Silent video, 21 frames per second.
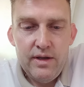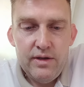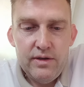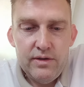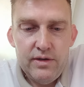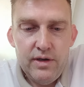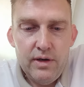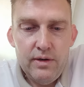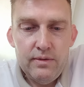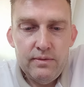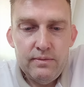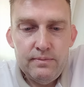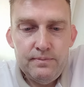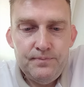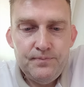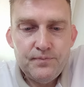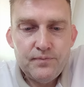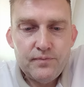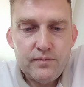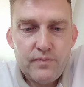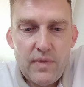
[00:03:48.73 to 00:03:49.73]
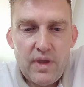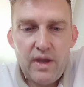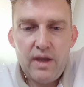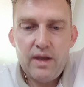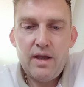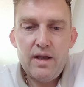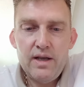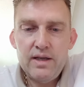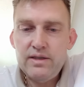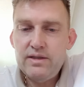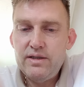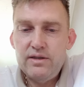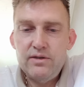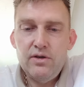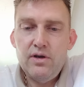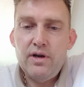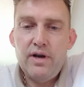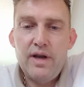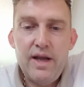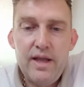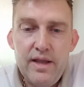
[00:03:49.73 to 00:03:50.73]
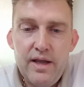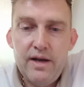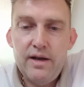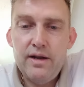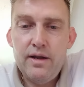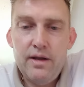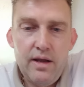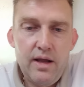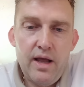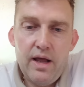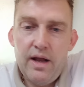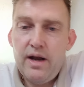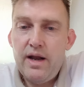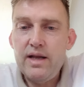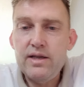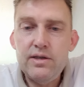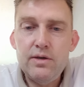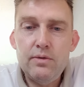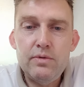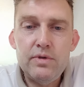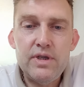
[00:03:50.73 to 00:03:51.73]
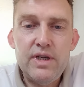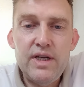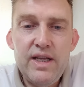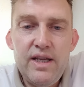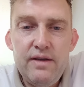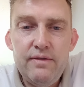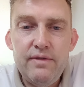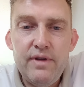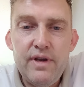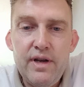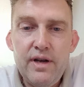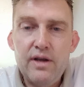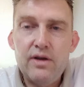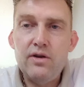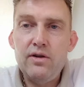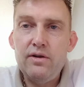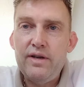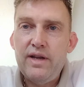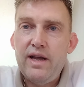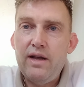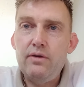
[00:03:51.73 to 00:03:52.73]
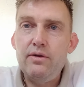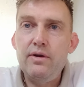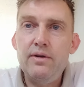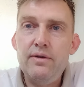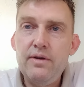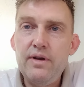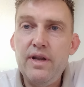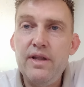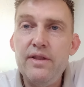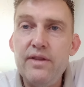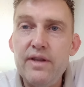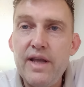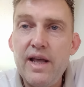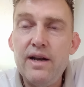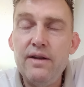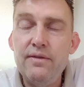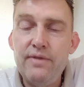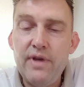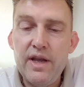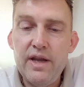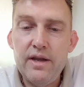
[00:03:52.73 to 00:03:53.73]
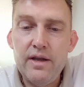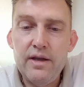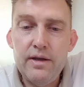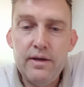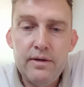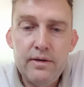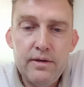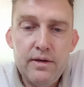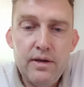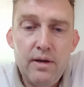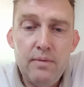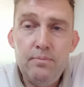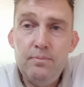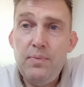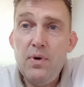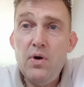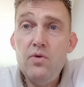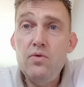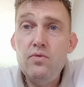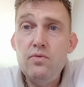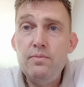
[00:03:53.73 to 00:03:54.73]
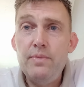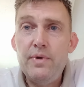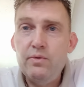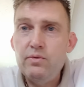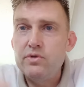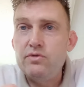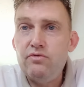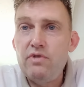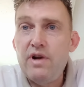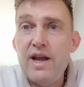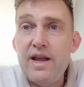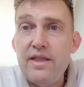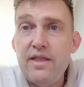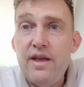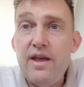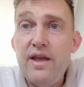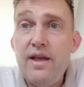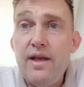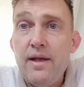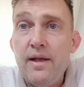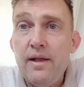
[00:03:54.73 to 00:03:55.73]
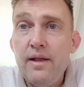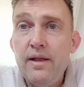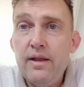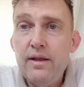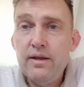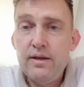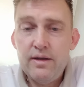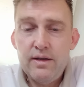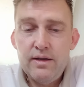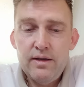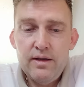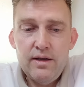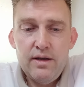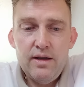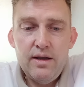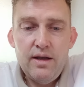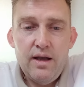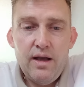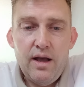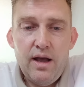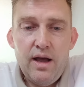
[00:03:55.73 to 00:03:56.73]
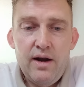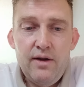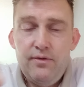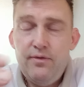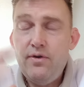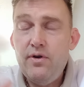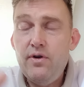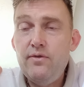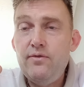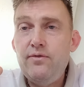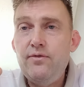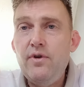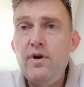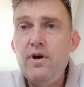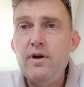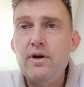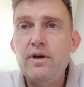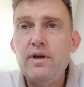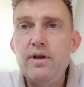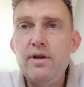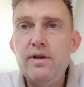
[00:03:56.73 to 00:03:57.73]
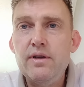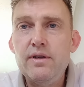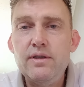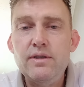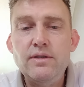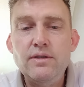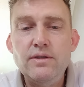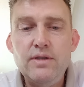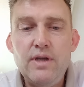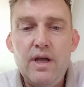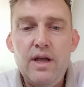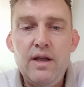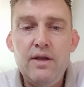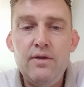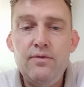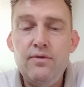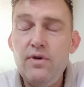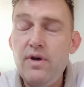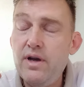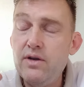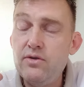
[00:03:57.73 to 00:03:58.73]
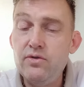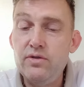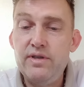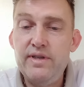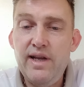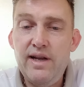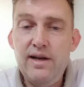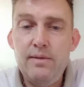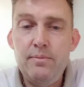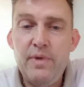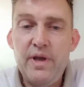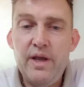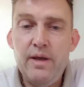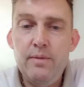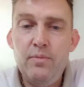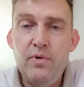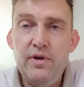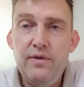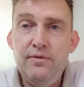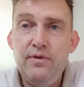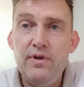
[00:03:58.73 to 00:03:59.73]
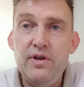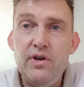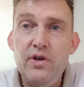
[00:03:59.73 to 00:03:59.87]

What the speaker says: So I says, all right then. And as I was leaving, I got down in the elevator and boom, he was right there. And I thought, fuck. I thought I could tell him here, but if I